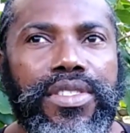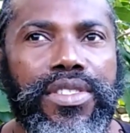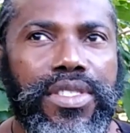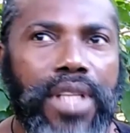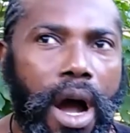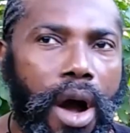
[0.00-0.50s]

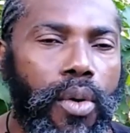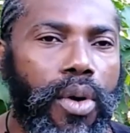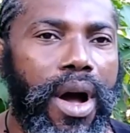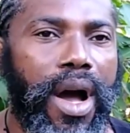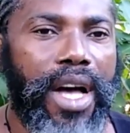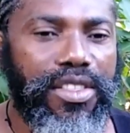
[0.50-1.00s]

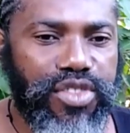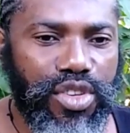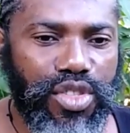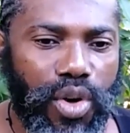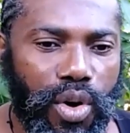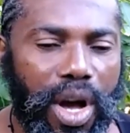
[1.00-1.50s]
Now, as
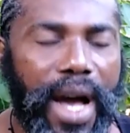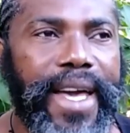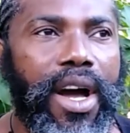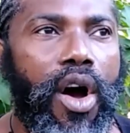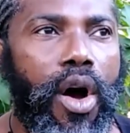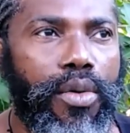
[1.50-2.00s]
you know, I
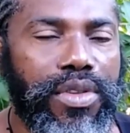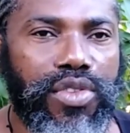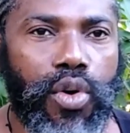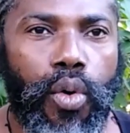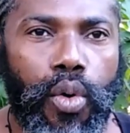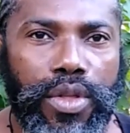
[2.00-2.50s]
always
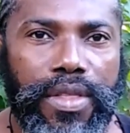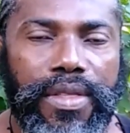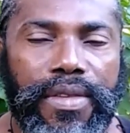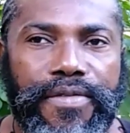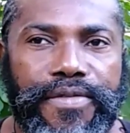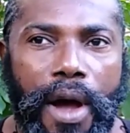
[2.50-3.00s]
quote
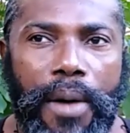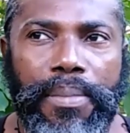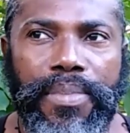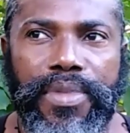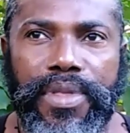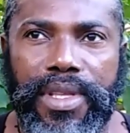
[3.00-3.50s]

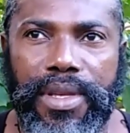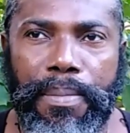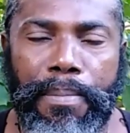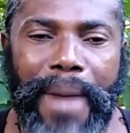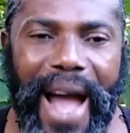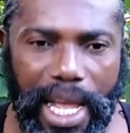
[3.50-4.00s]
from the
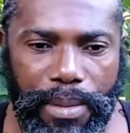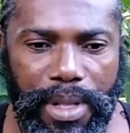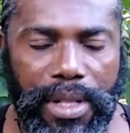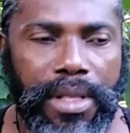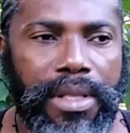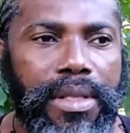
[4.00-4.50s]

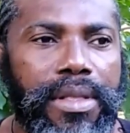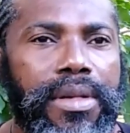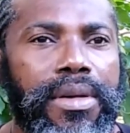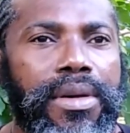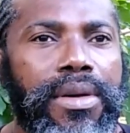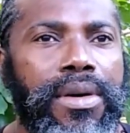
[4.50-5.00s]
Bible,
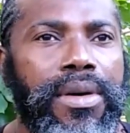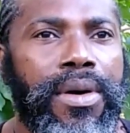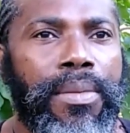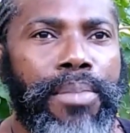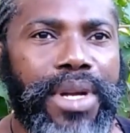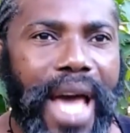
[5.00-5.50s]

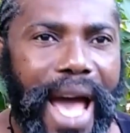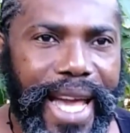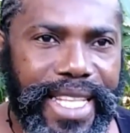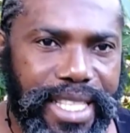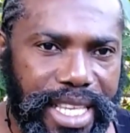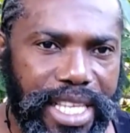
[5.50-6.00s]
but
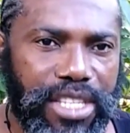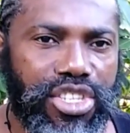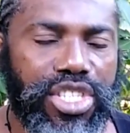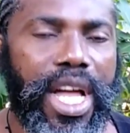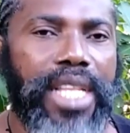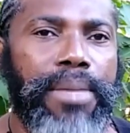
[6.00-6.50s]
I
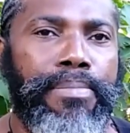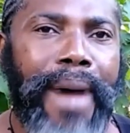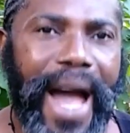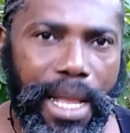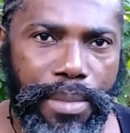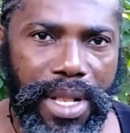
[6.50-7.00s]
teach that the
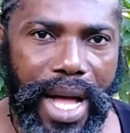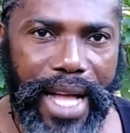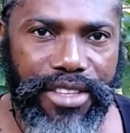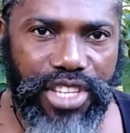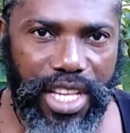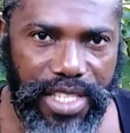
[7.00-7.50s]
Bible
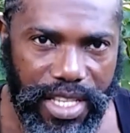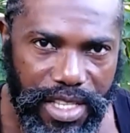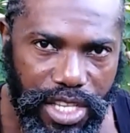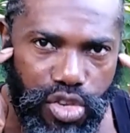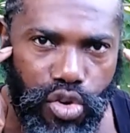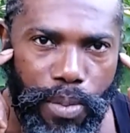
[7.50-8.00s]
addresses
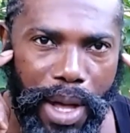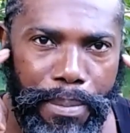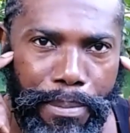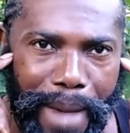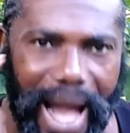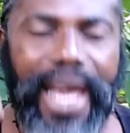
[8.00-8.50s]
the human
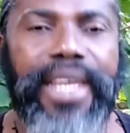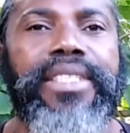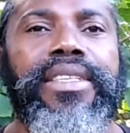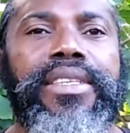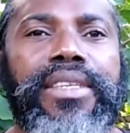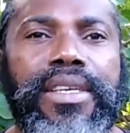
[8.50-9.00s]

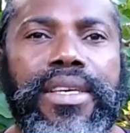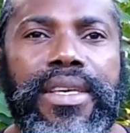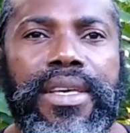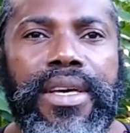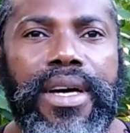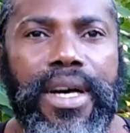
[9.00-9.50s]
mind
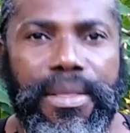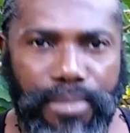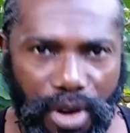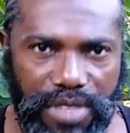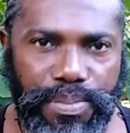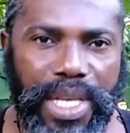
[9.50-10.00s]
and
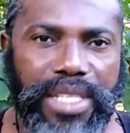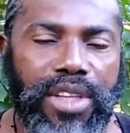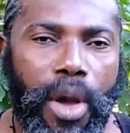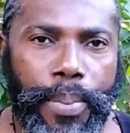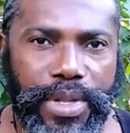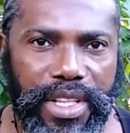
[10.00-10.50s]
must be
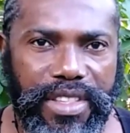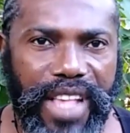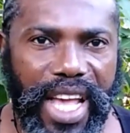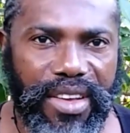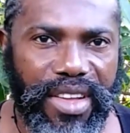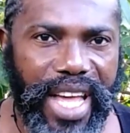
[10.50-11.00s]
interpreted
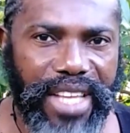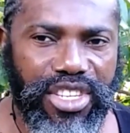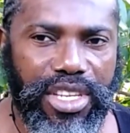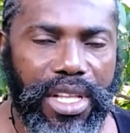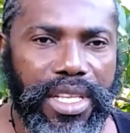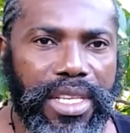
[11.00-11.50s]

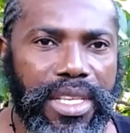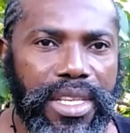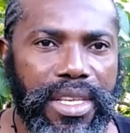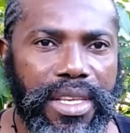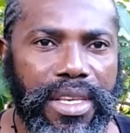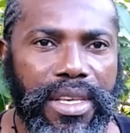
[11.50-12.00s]
psychologically.
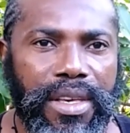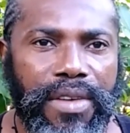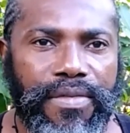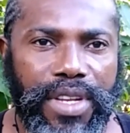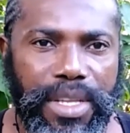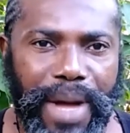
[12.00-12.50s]

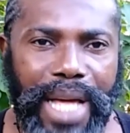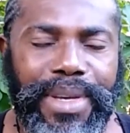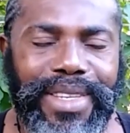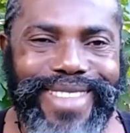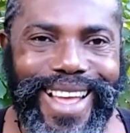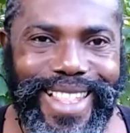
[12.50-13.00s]
For the
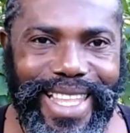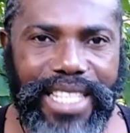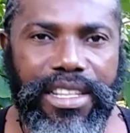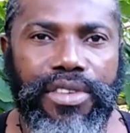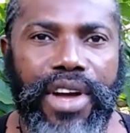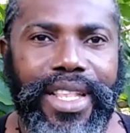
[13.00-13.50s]
Bible is not
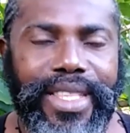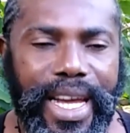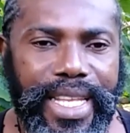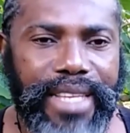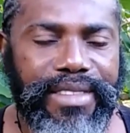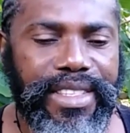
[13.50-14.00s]
literal,
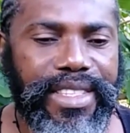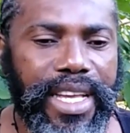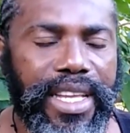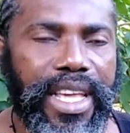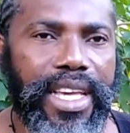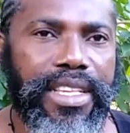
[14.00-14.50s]
neither is it
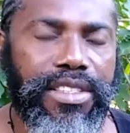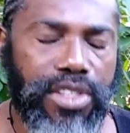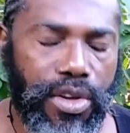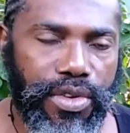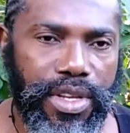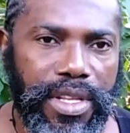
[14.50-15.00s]
secular
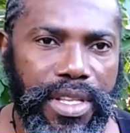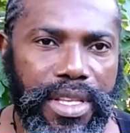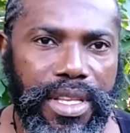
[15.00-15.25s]
history.